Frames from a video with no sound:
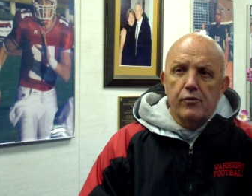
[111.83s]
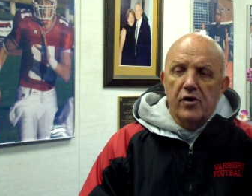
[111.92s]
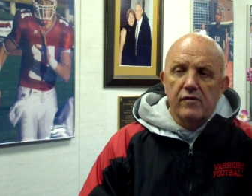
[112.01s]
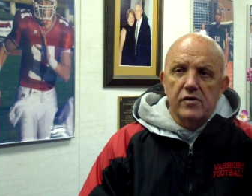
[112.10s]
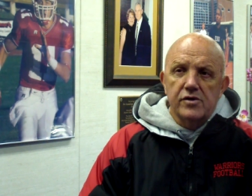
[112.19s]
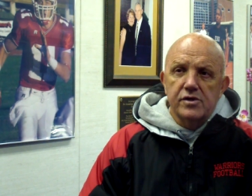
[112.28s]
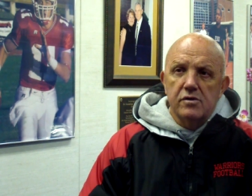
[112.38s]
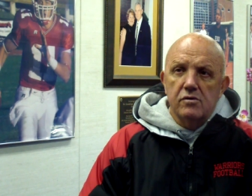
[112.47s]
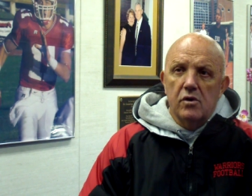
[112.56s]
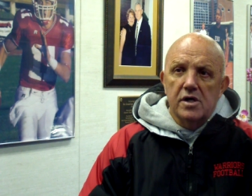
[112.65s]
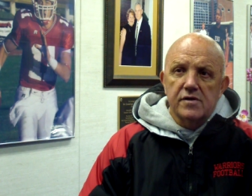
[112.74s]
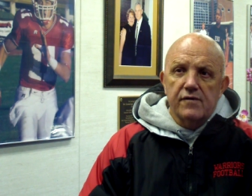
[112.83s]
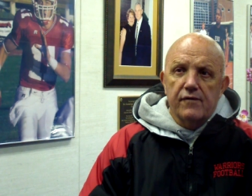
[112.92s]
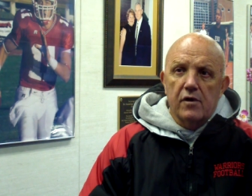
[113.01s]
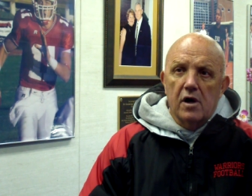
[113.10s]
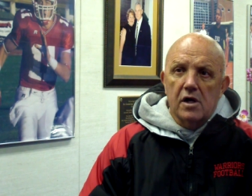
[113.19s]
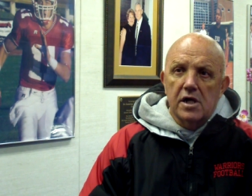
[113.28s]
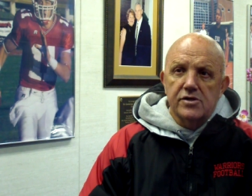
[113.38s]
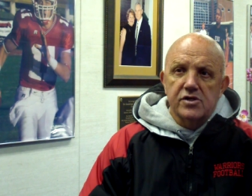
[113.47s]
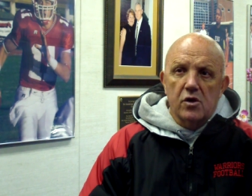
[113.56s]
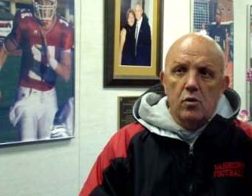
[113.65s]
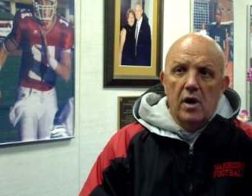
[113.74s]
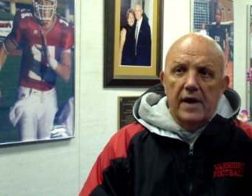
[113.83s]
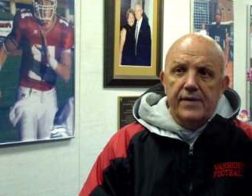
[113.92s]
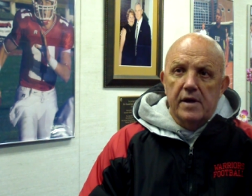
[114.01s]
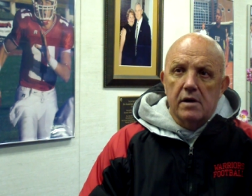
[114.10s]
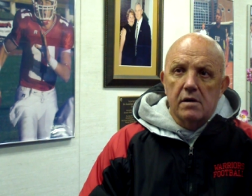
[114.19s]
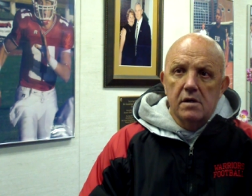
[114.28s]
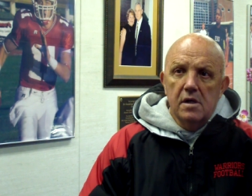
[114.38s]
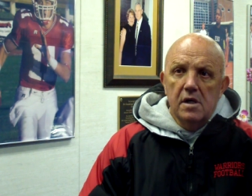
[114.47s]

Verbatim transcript: privilege it was for our kids to go out there.